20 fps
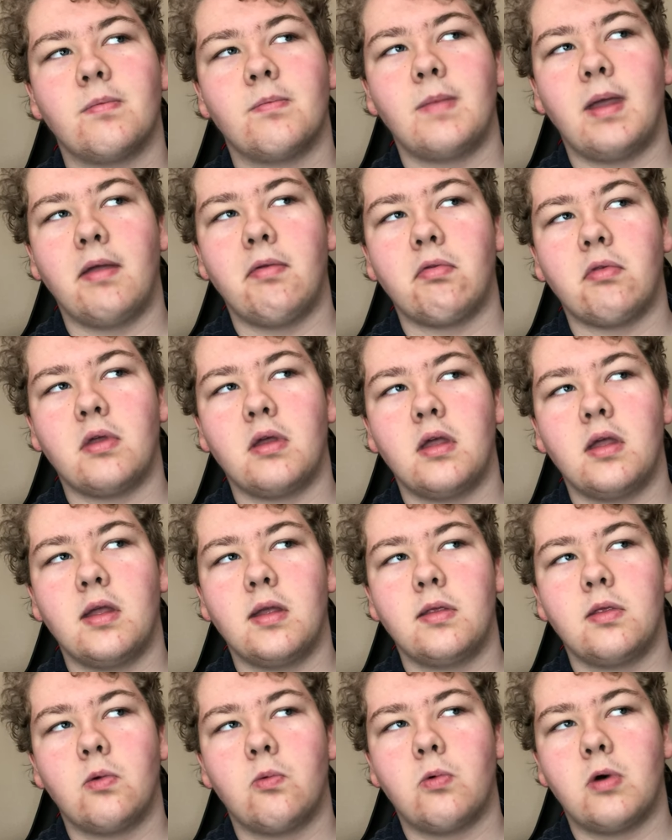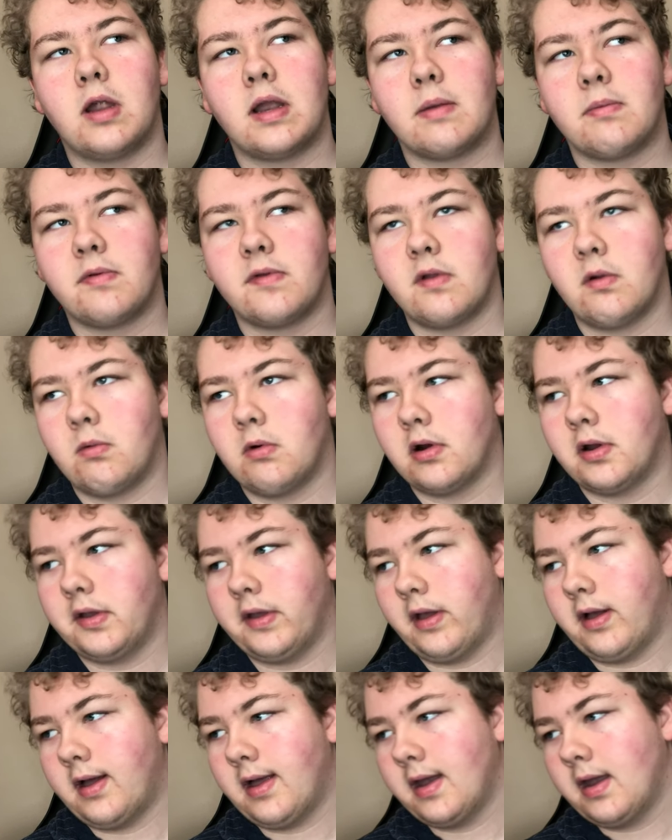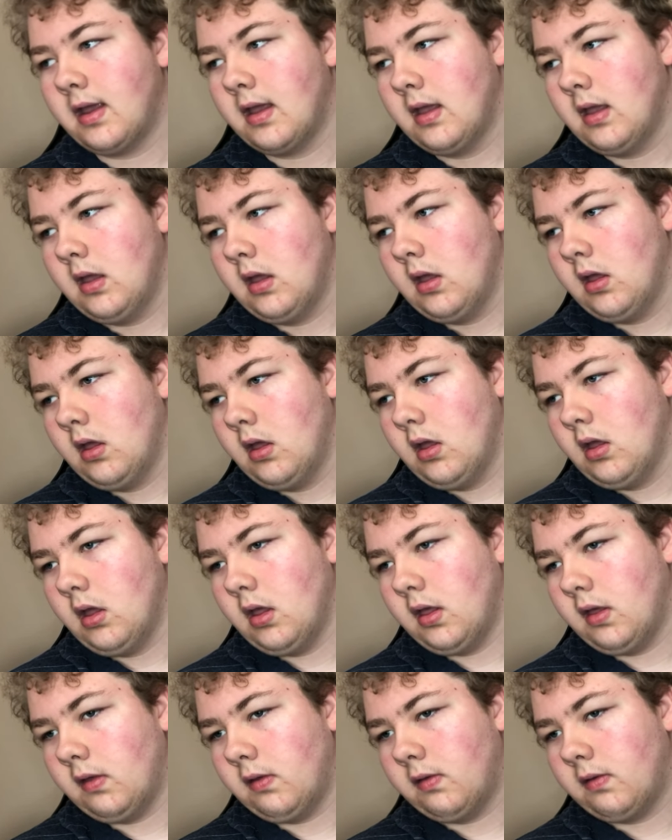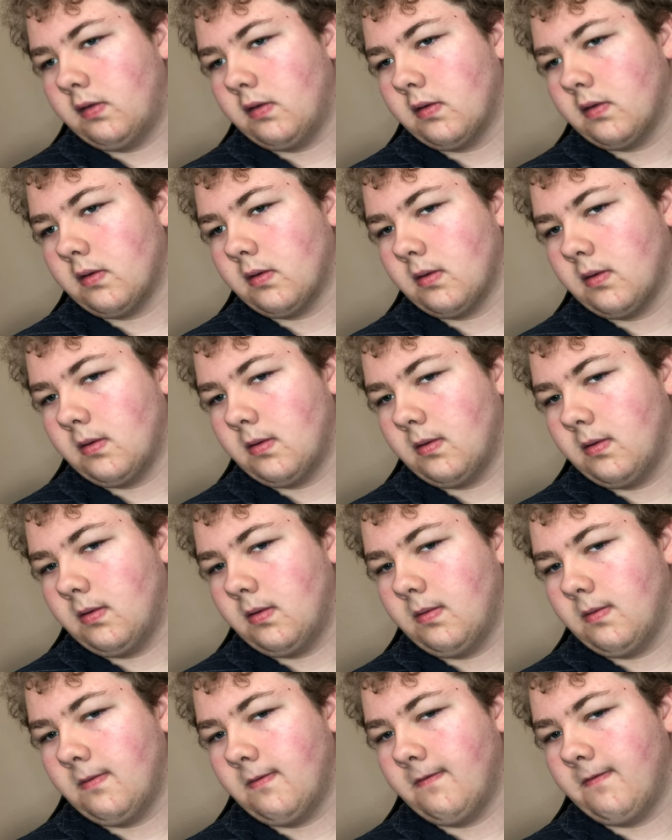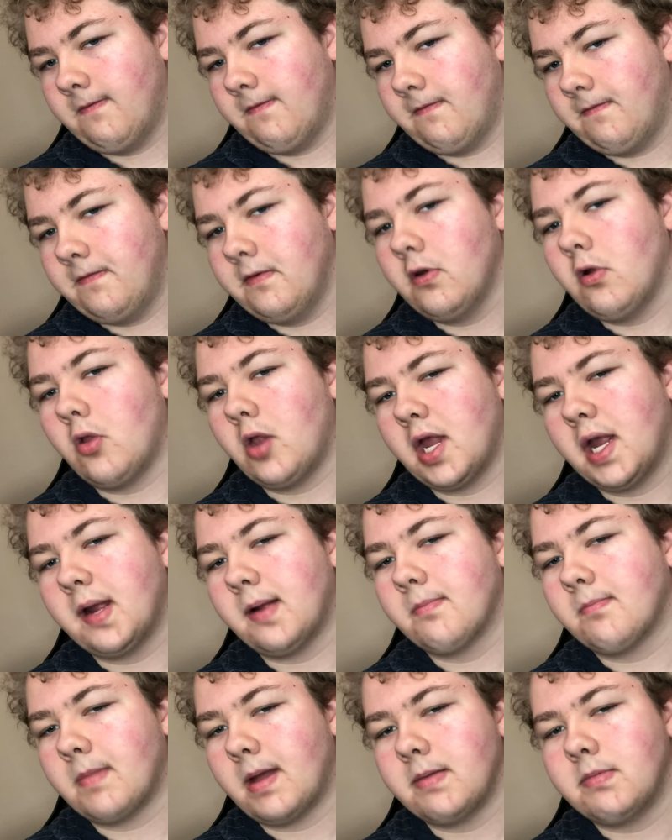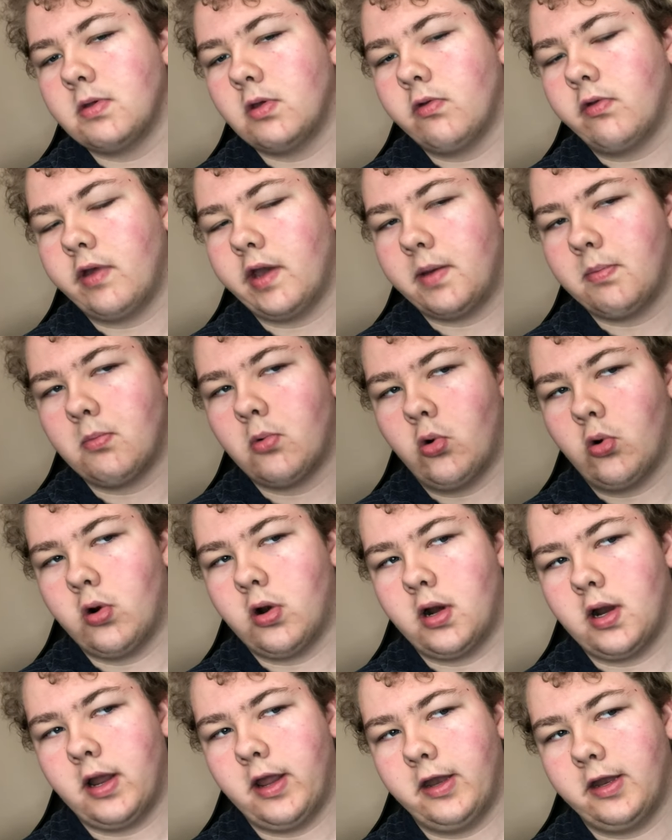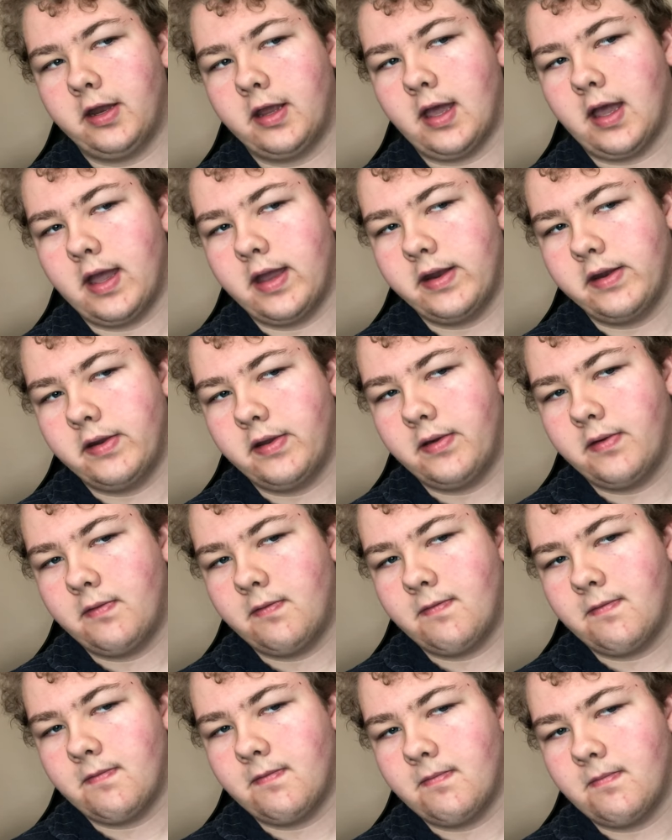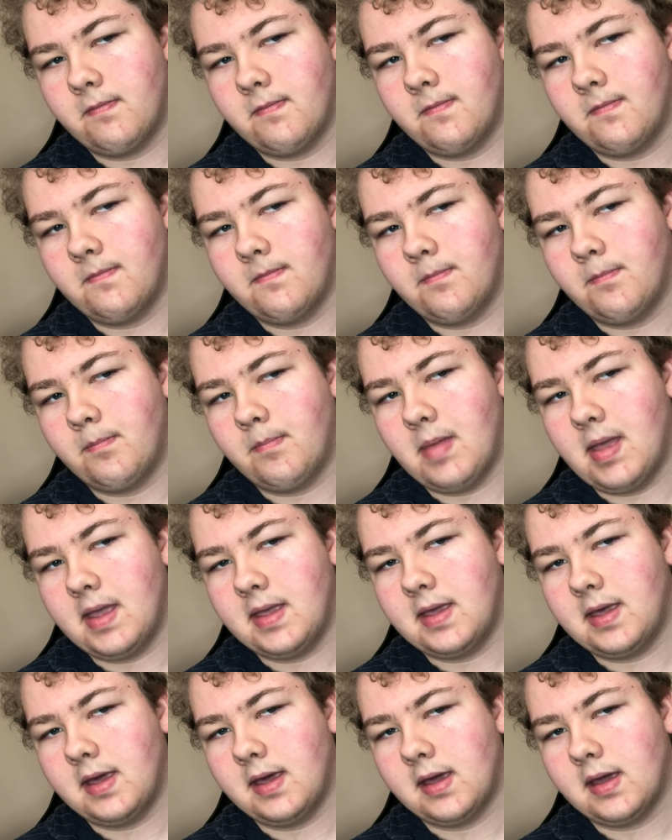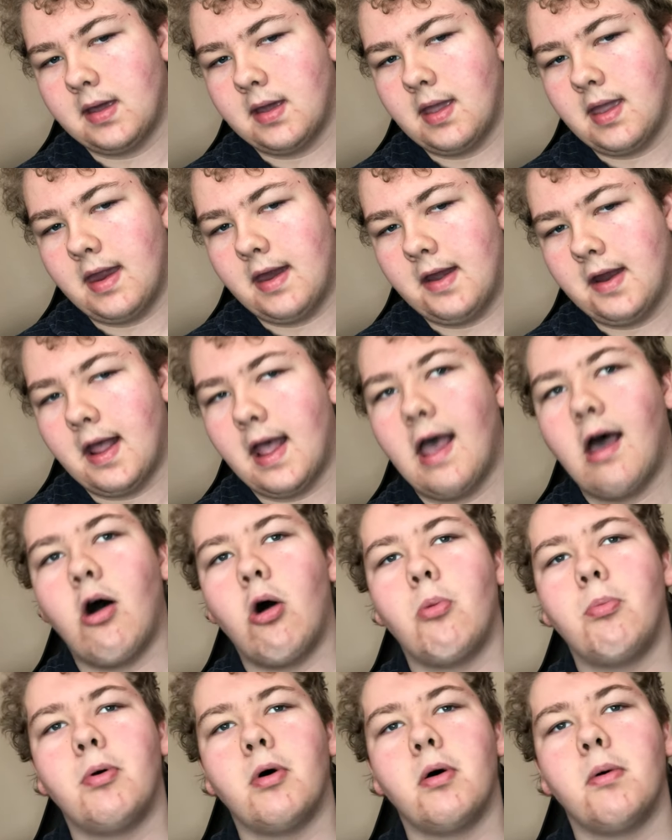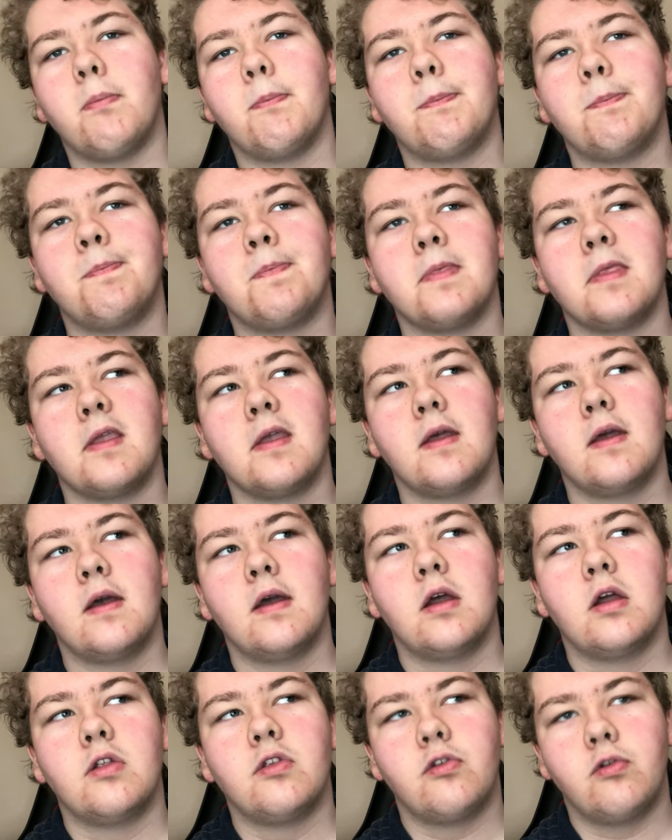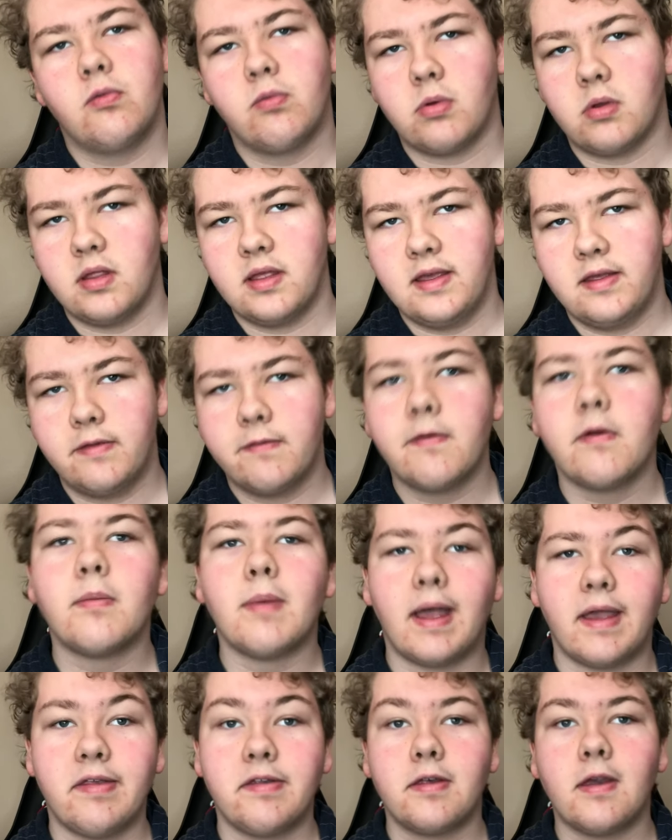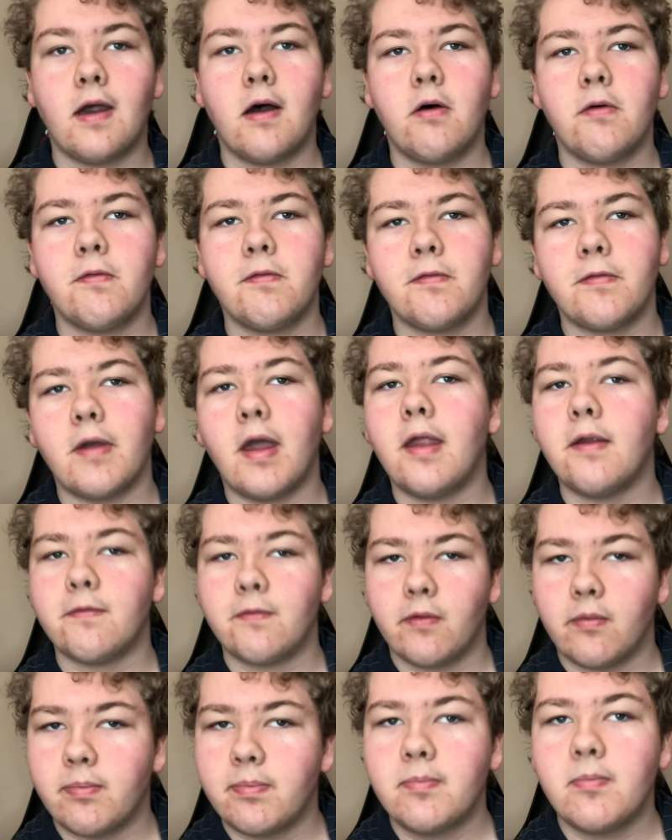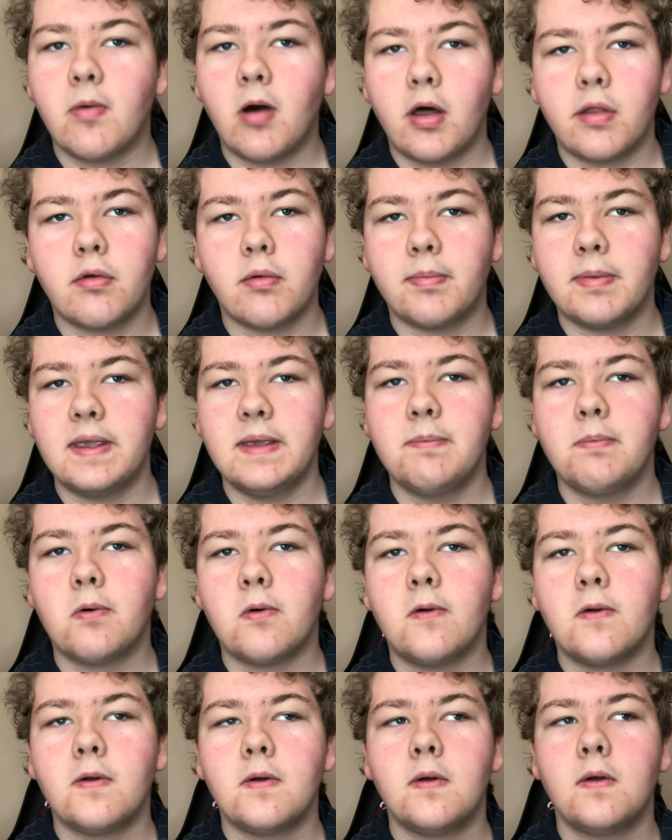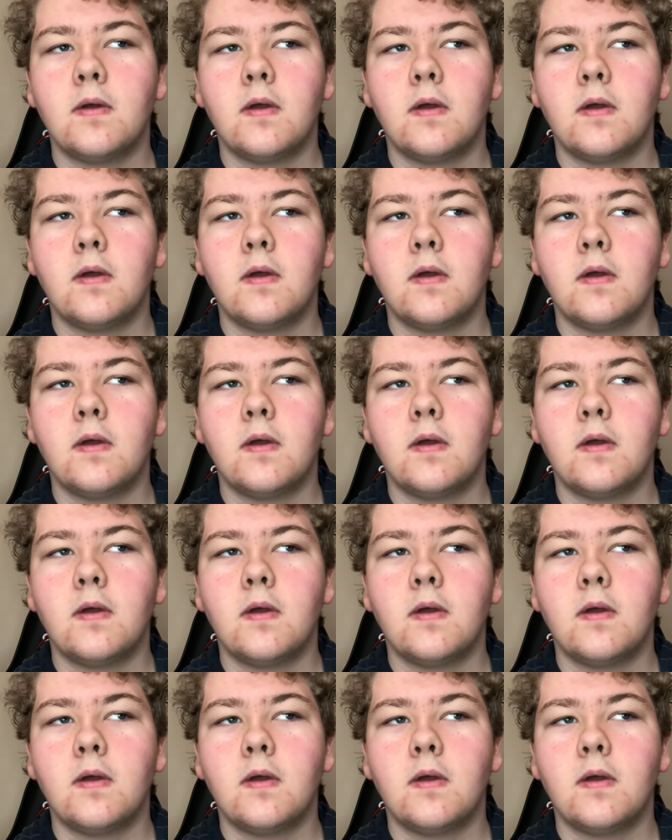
Mainly the one I'm still working on is fueling my music more and kind of making an album to release for myself and for other people.